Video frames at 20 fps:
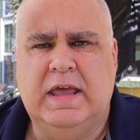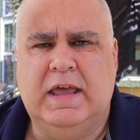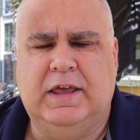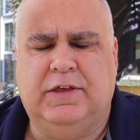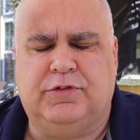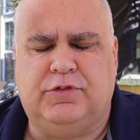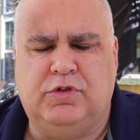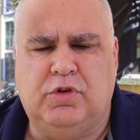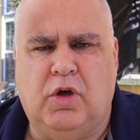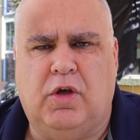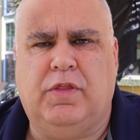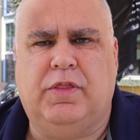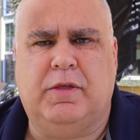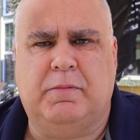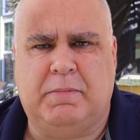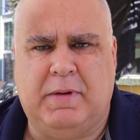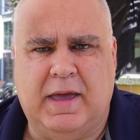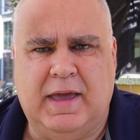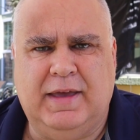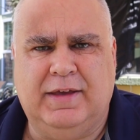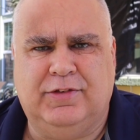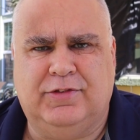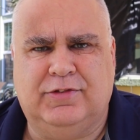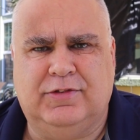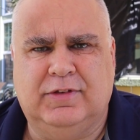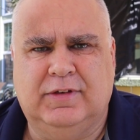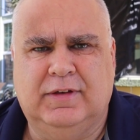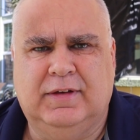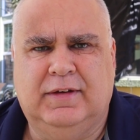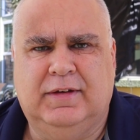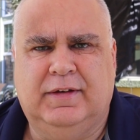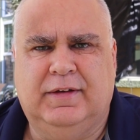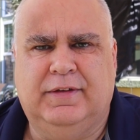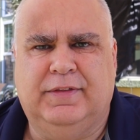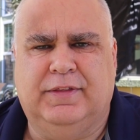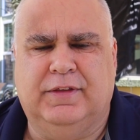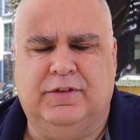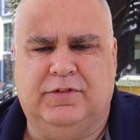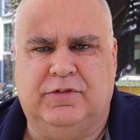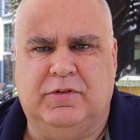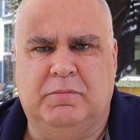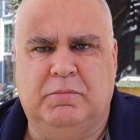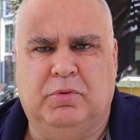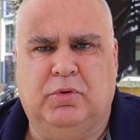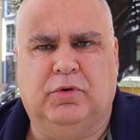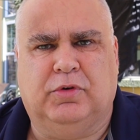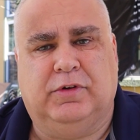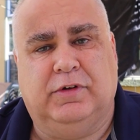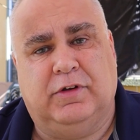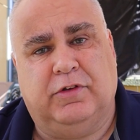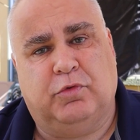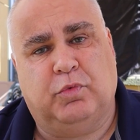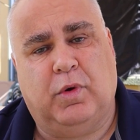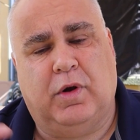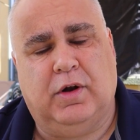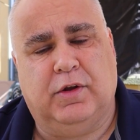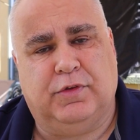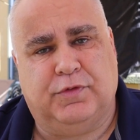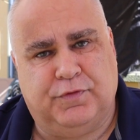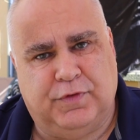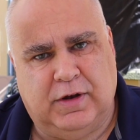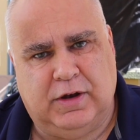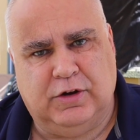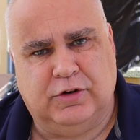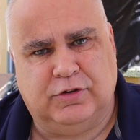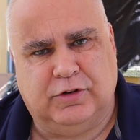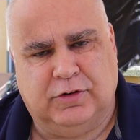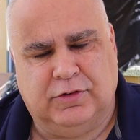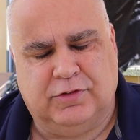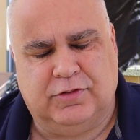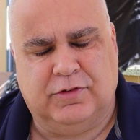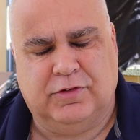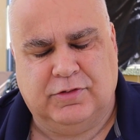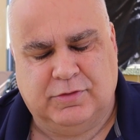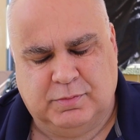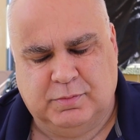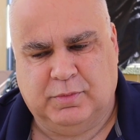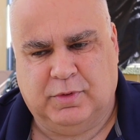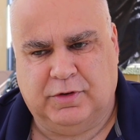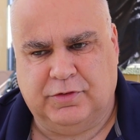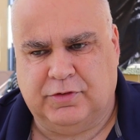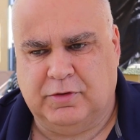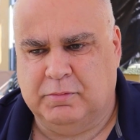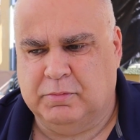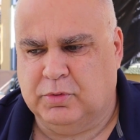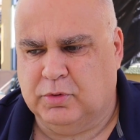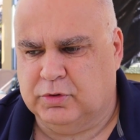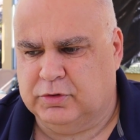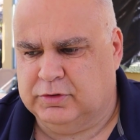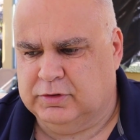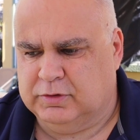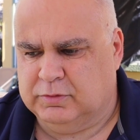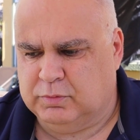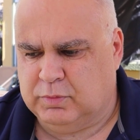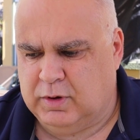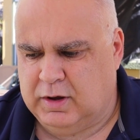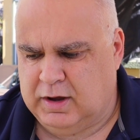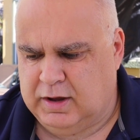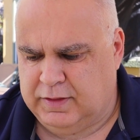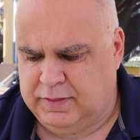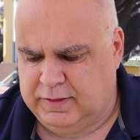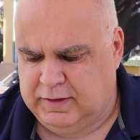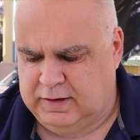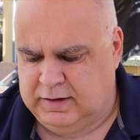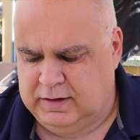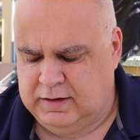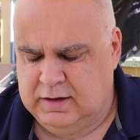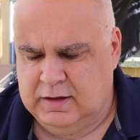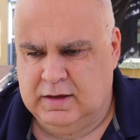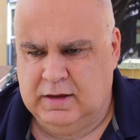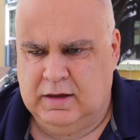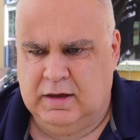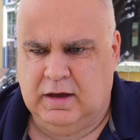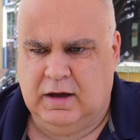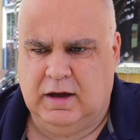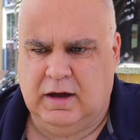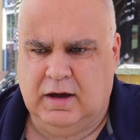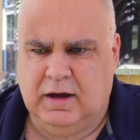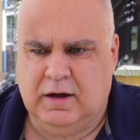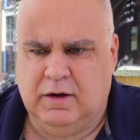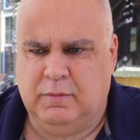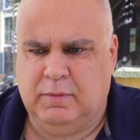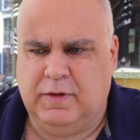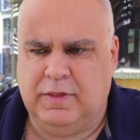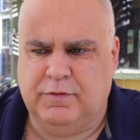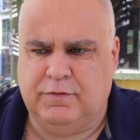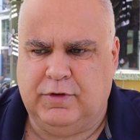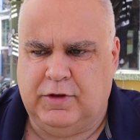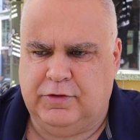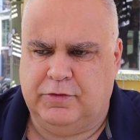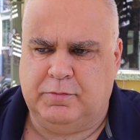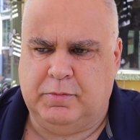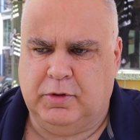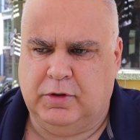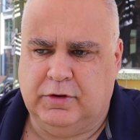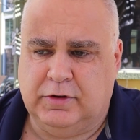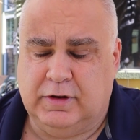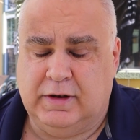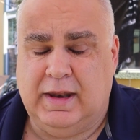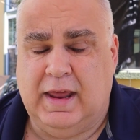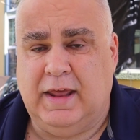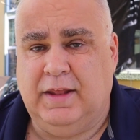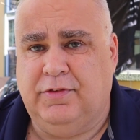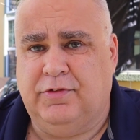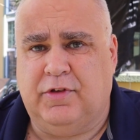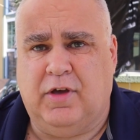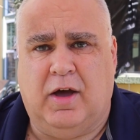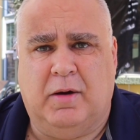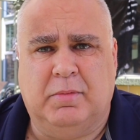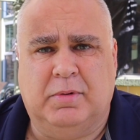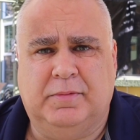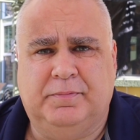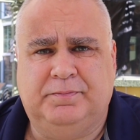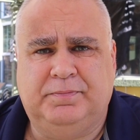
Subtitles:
It's not the pace that's important, it's where it finishes is what's important, where the visa bulletin ends up.